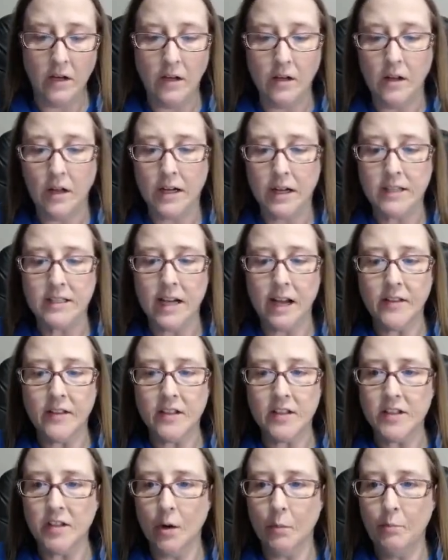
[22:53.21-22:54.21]
Look, it's got
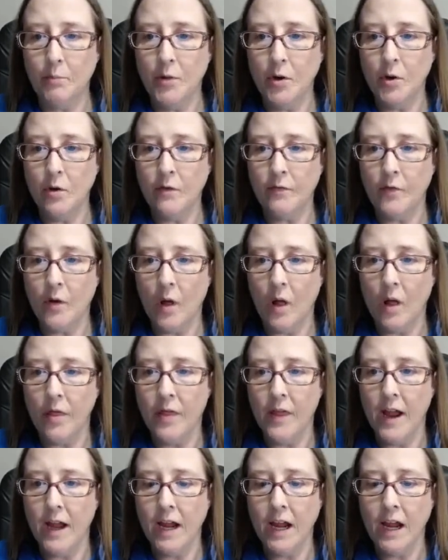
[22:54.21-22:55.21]
this little beautiful
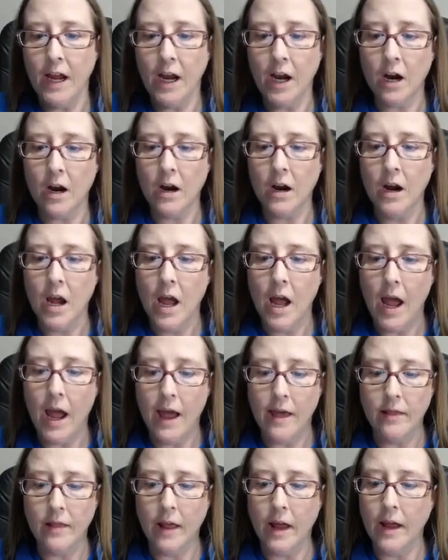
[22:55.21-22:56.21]
thing here,
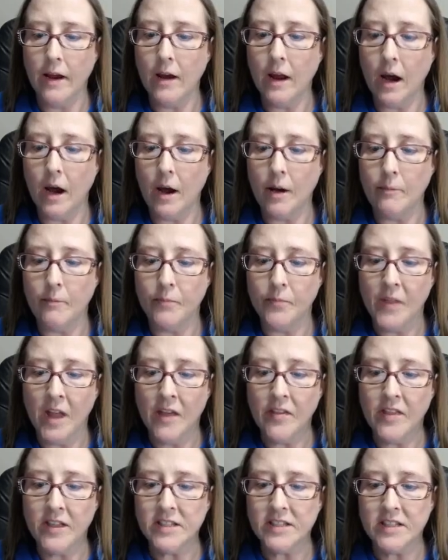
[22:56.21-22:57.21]
and then
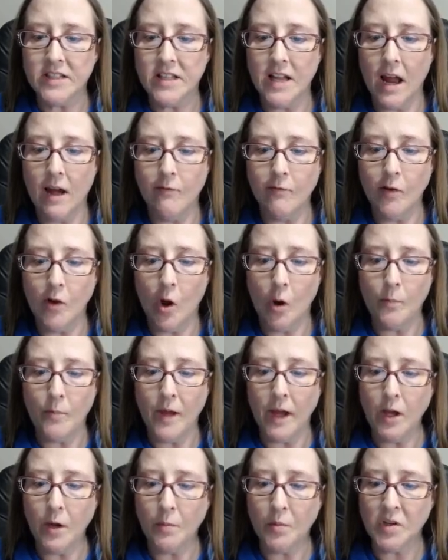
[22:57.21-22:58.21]
this is an envelope
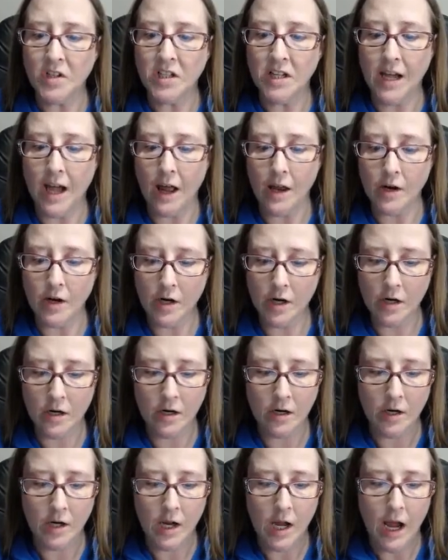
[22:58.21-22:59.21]
that you put together.